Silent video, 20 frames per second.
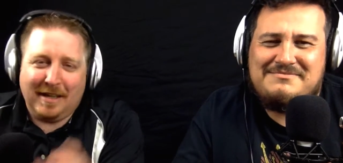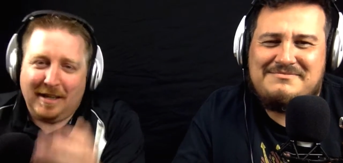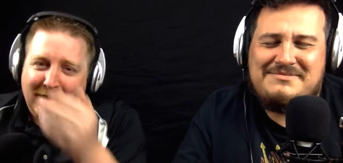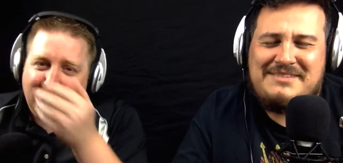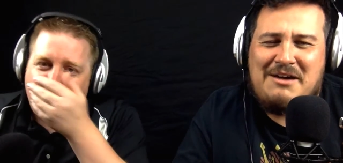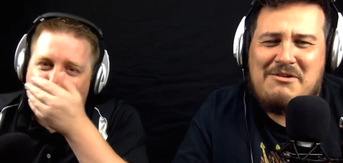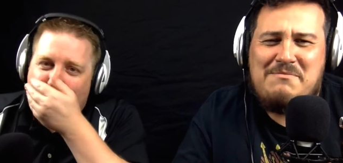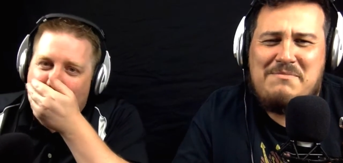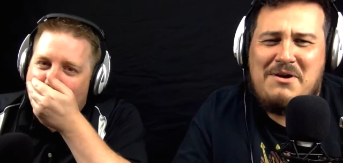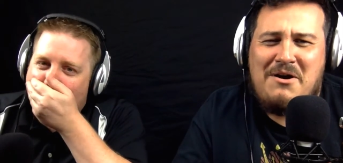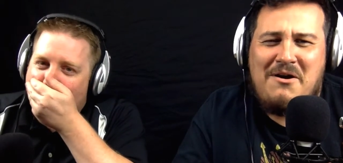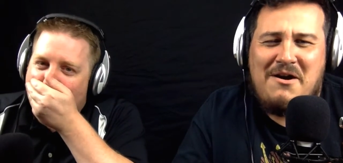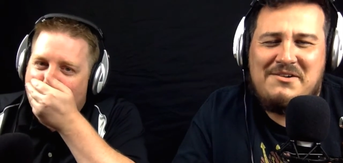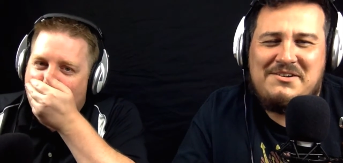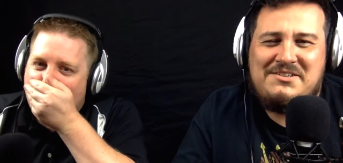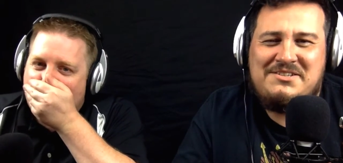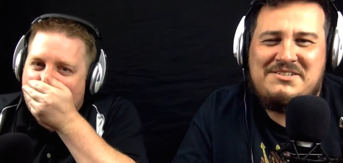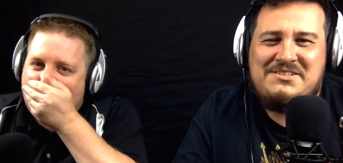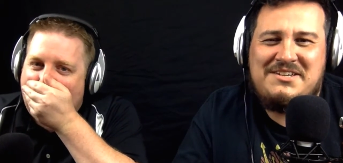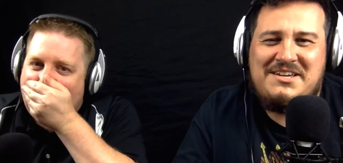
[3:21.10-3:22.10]
Speaker 1: That would be we'll, hard
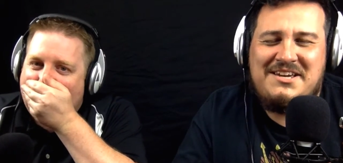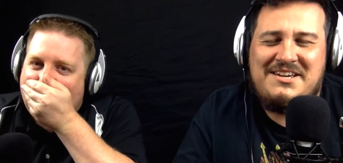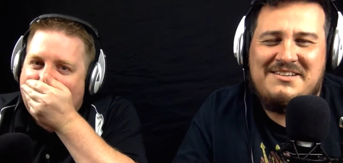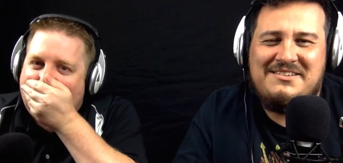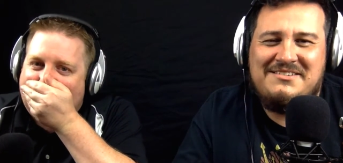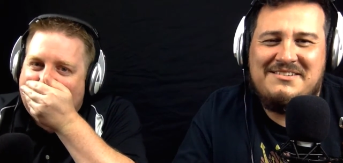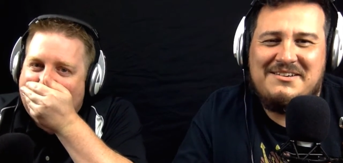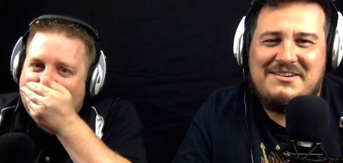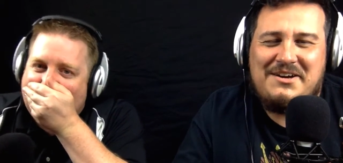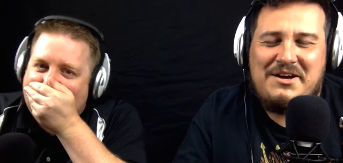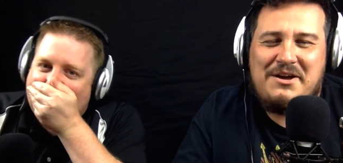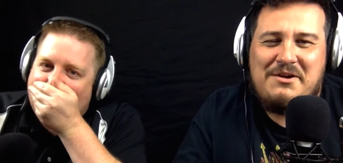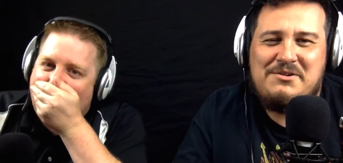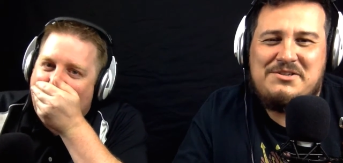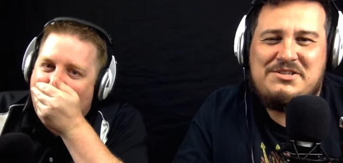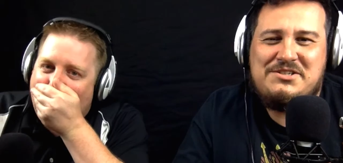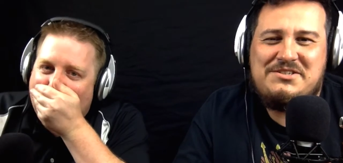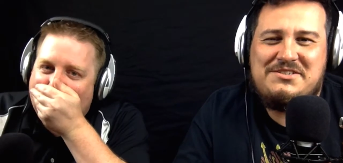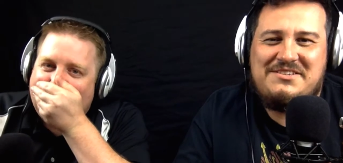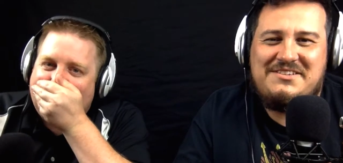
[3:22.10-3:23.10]
we'll to see. like this the We're
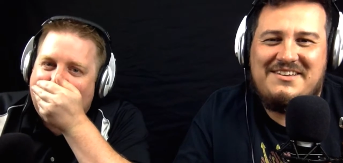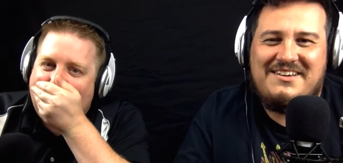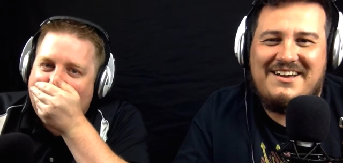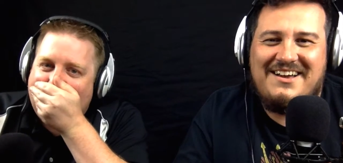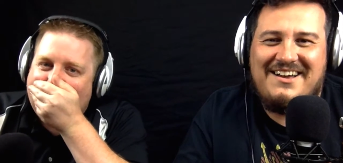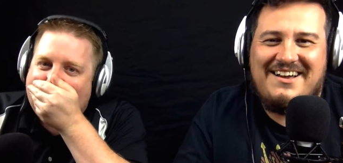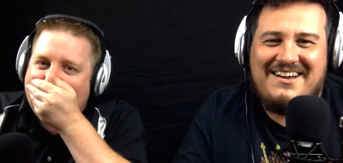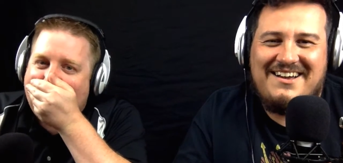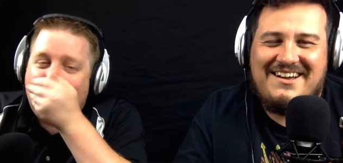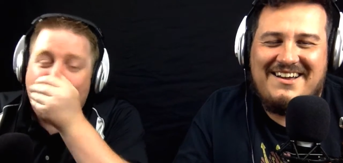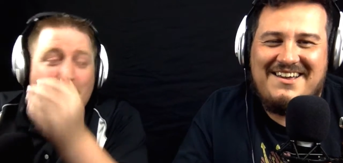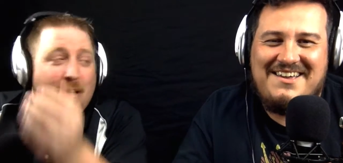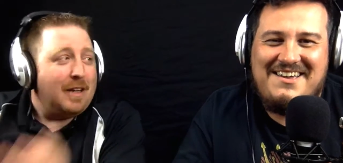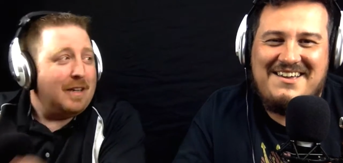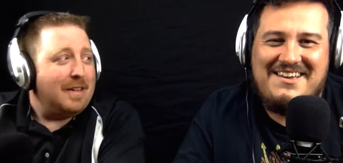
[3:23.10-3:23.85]
whole entire time.